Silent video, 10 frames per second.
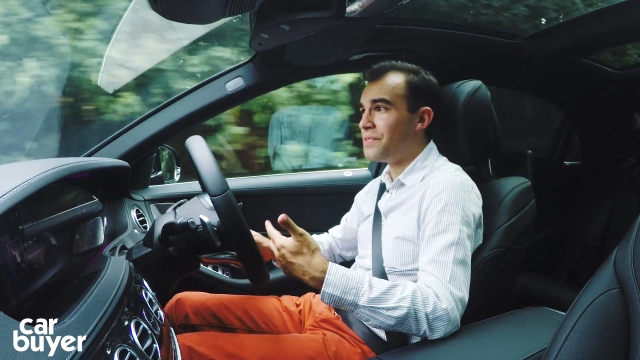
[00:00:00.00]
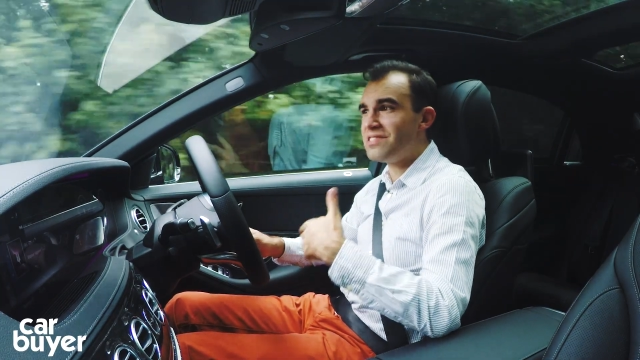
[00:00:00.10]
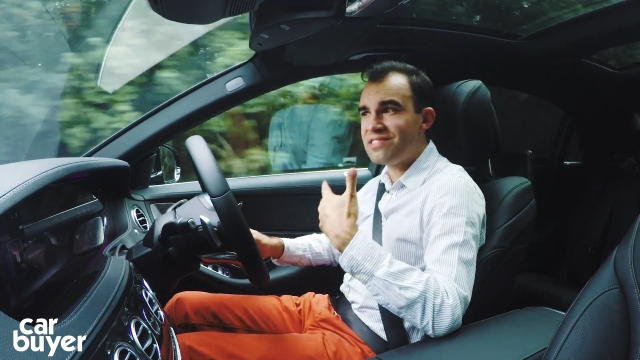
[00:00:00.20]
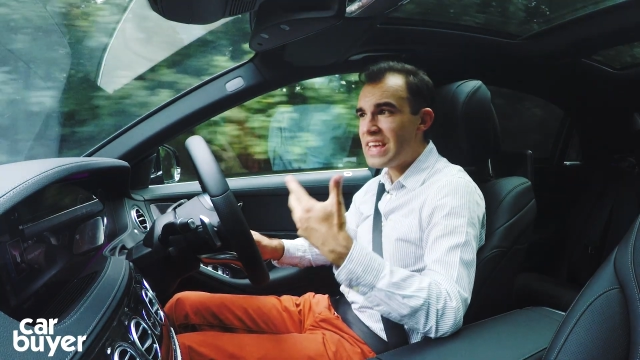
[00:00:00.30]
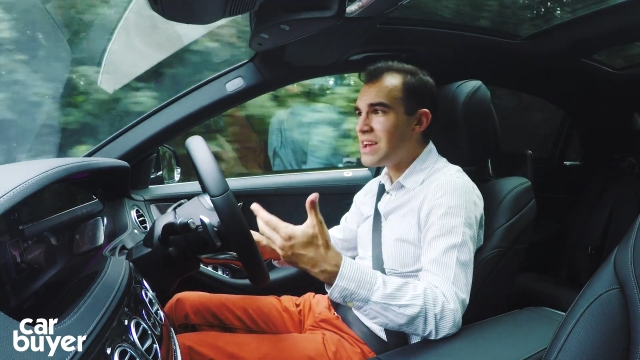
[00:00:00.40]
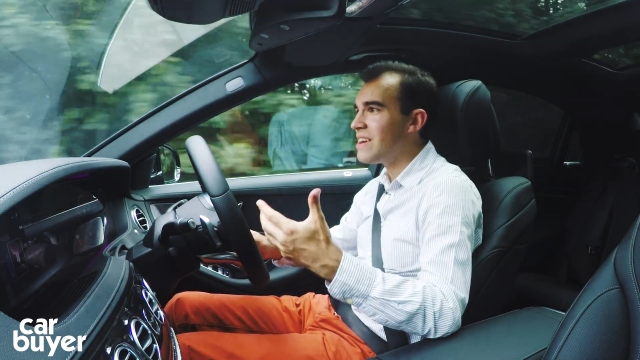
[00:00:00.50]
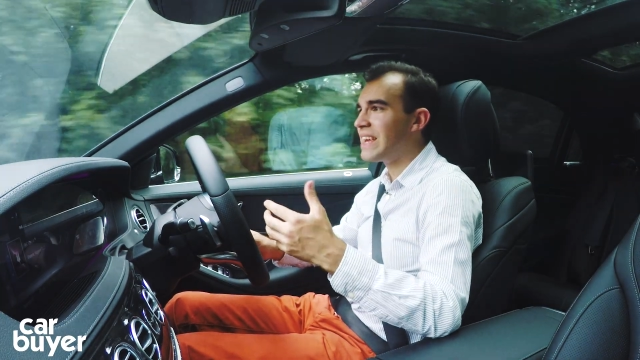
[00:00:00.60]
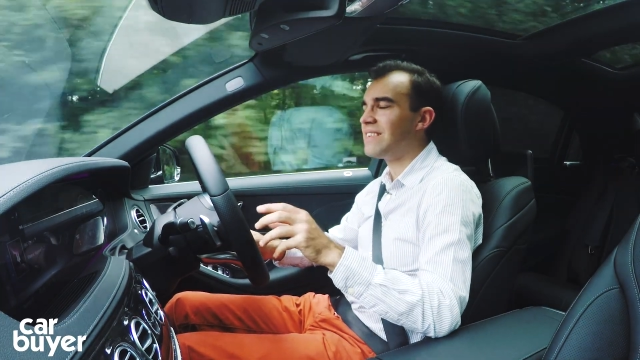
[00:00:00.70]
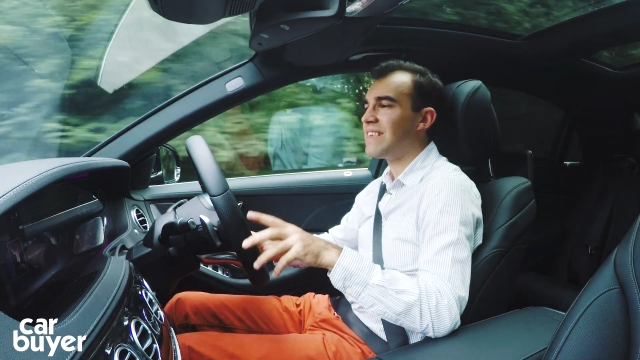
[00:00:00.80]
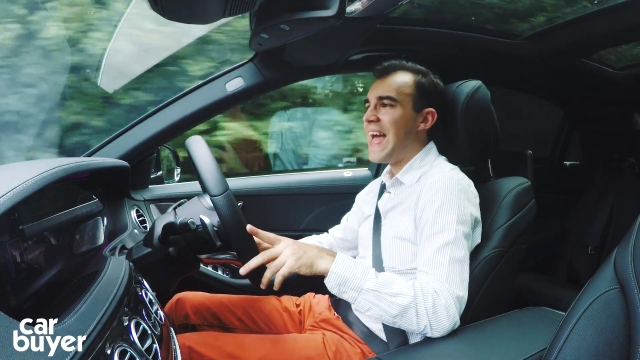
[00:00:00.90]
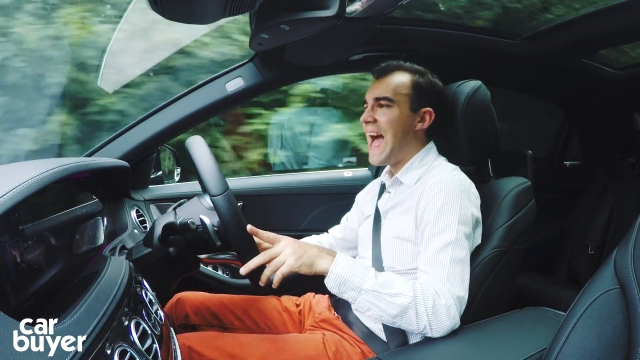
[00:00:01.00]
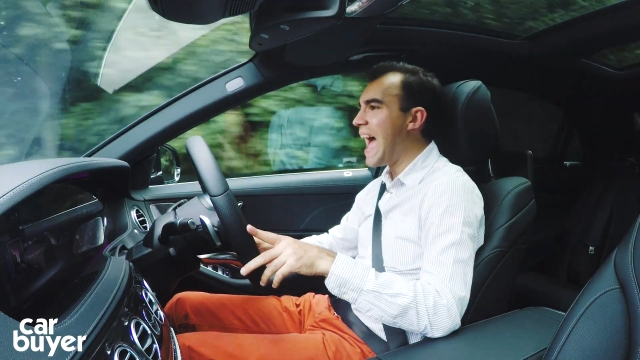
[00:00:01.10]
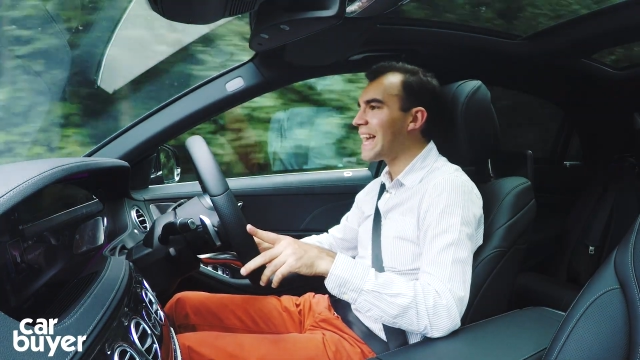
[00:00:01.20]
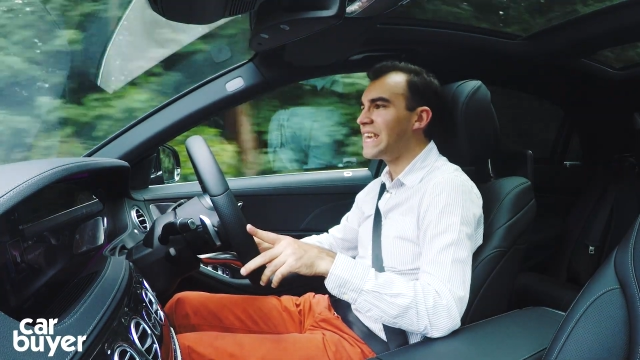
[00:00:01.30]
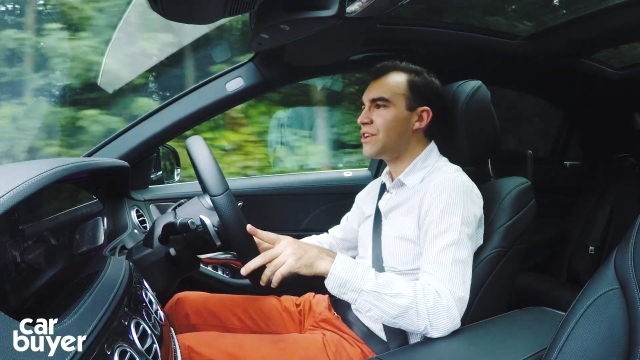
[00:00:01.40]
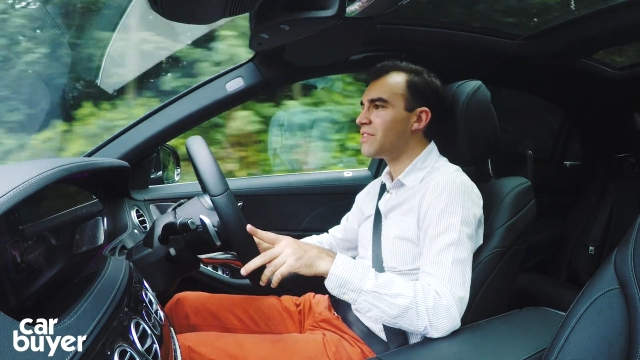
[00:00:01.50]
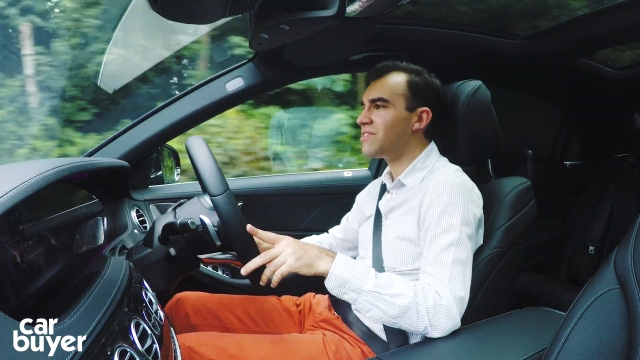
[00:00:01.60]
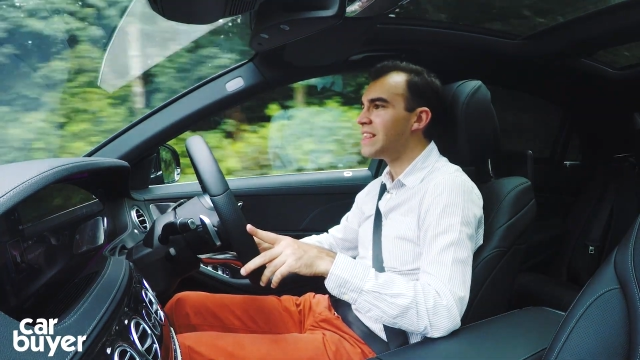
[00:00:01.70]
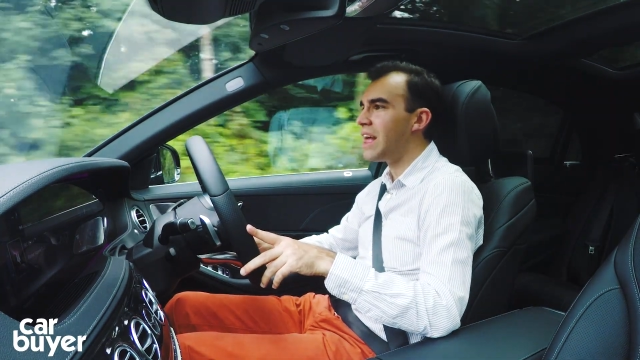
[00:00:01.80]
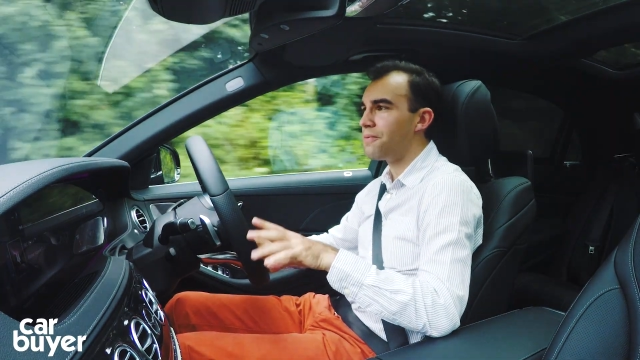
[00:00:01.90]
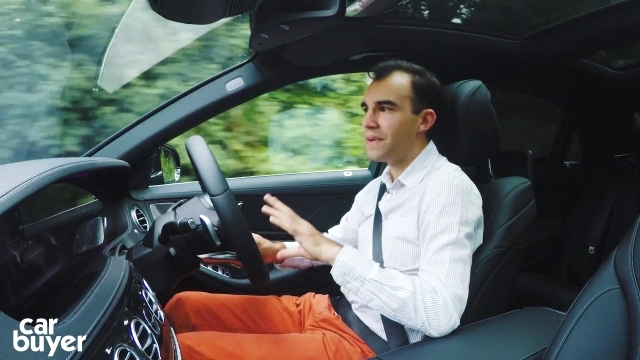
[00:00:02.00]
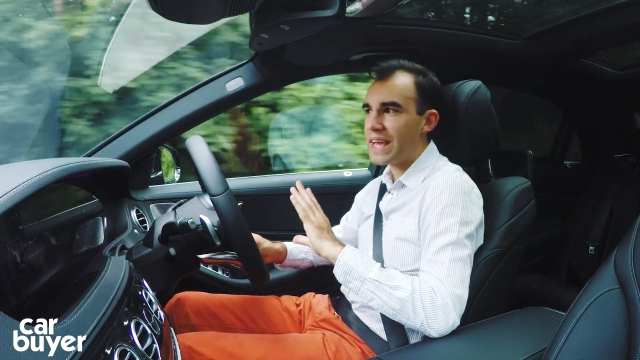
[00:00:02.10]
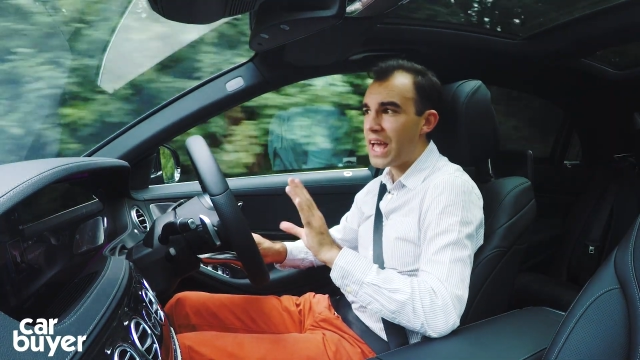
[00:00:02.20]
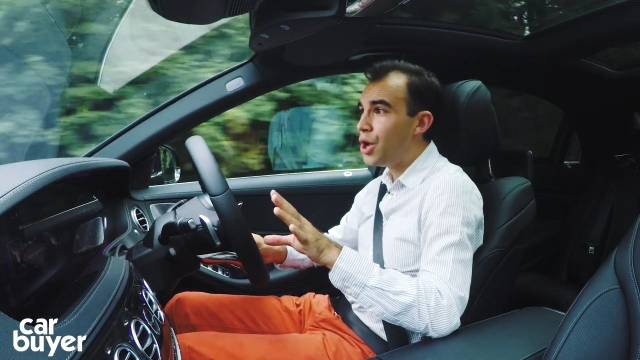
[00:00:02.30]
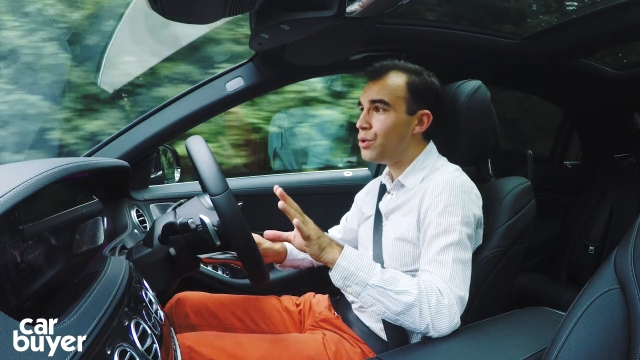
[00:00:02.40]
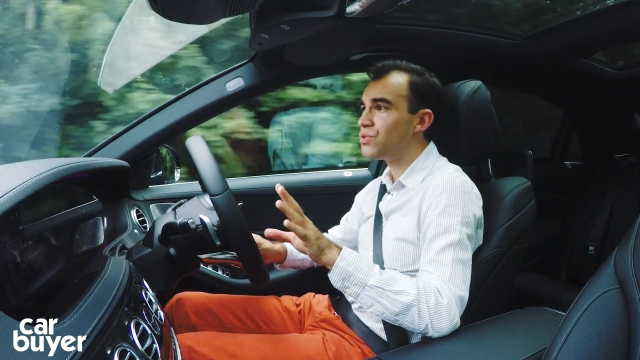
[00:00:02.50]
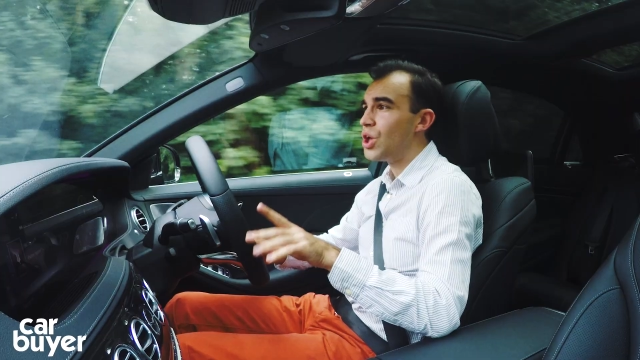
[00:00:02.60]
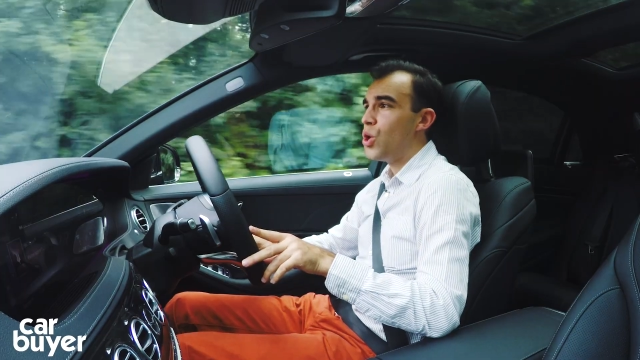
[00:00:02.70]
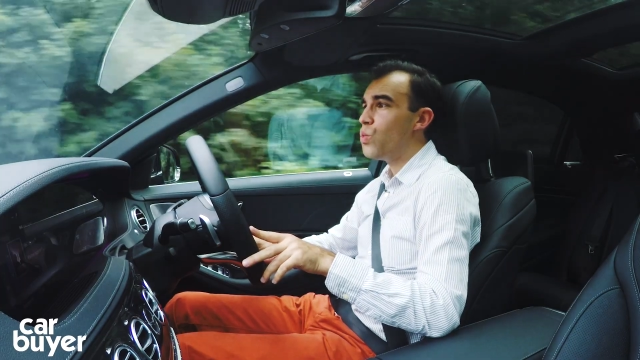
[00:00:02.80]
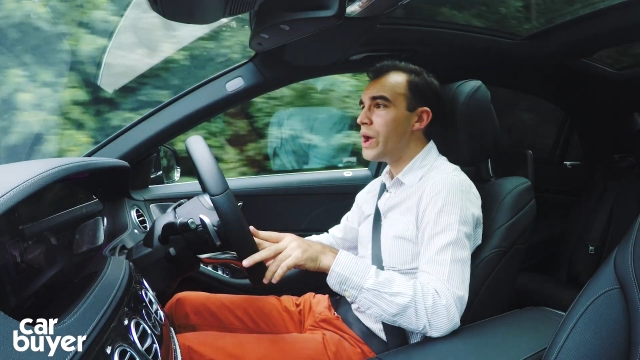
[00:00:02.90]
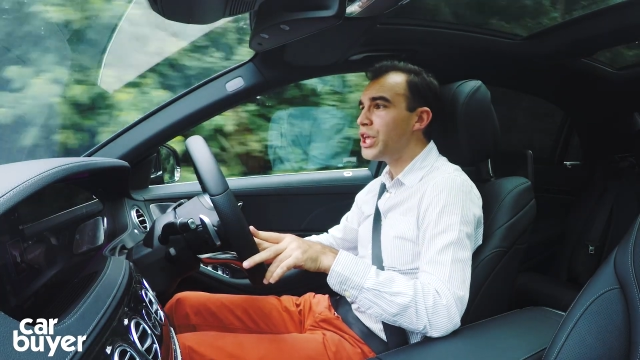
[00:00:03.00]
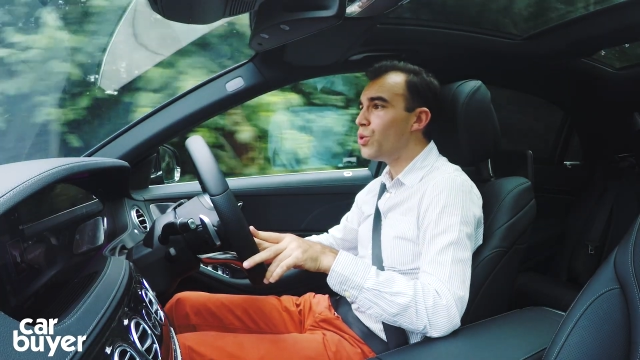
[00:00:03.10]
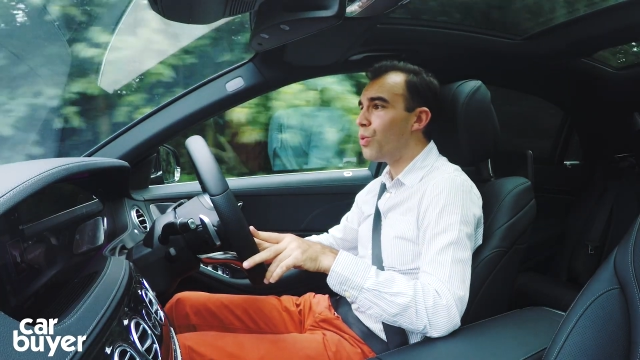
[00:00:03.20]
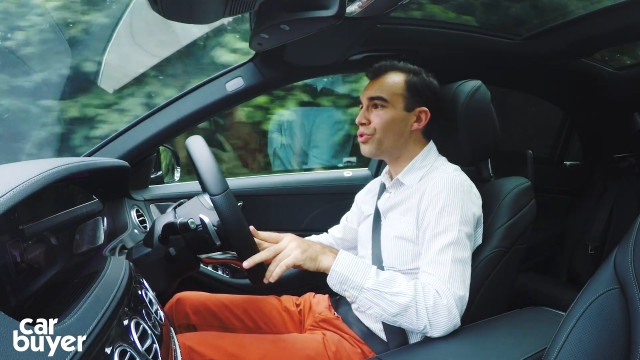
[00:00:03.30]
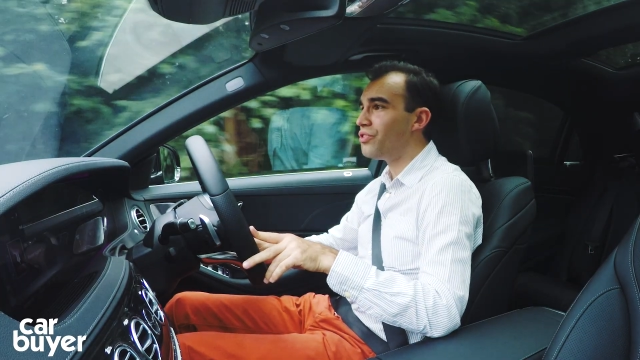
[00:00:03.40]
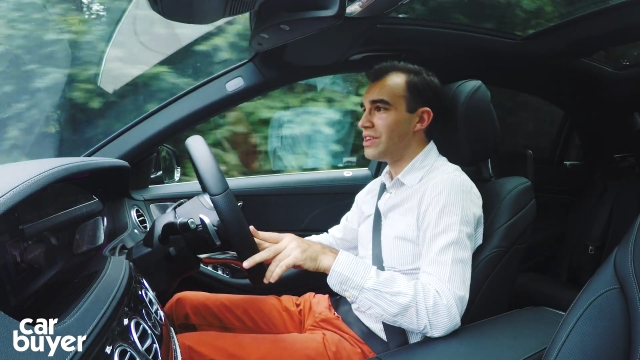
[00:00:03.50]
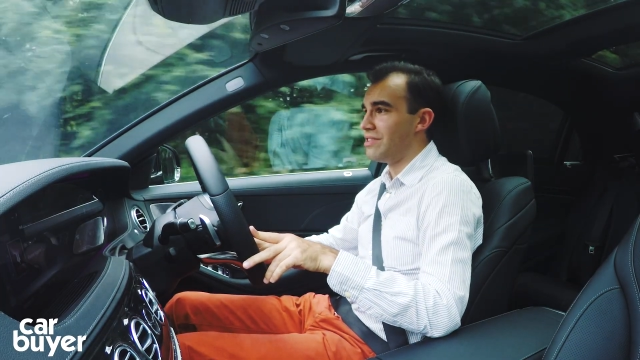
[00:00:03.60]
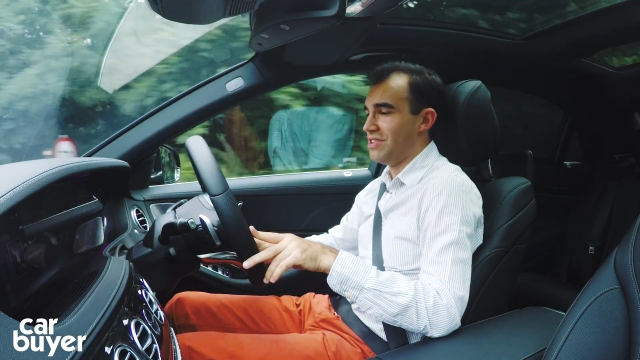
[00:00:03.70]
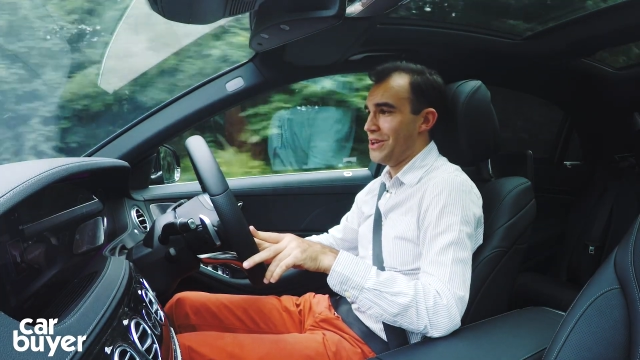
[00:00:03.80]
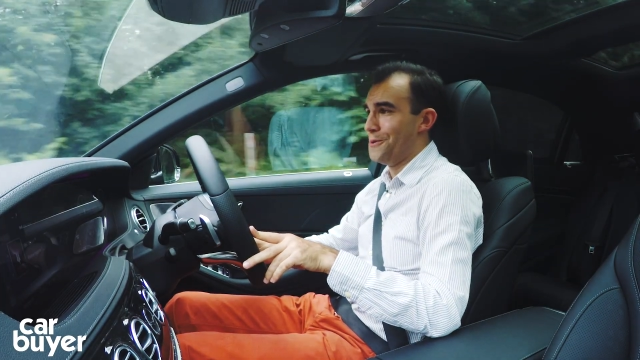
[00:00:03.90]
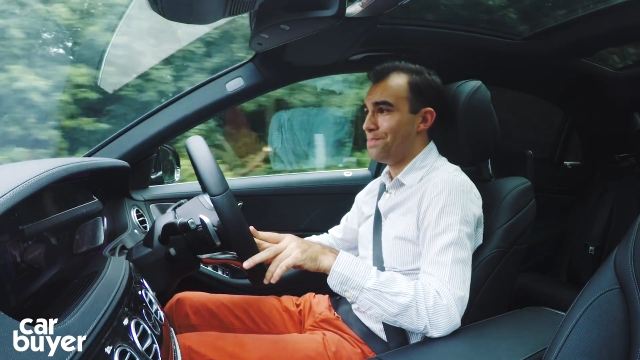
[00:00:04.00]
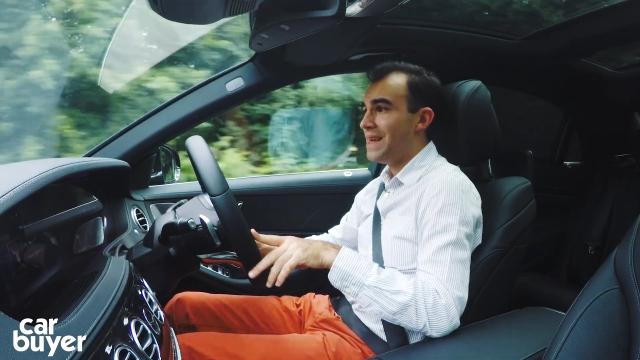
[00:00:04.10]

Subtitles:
The steering is accurate enough. It goes where you want it to.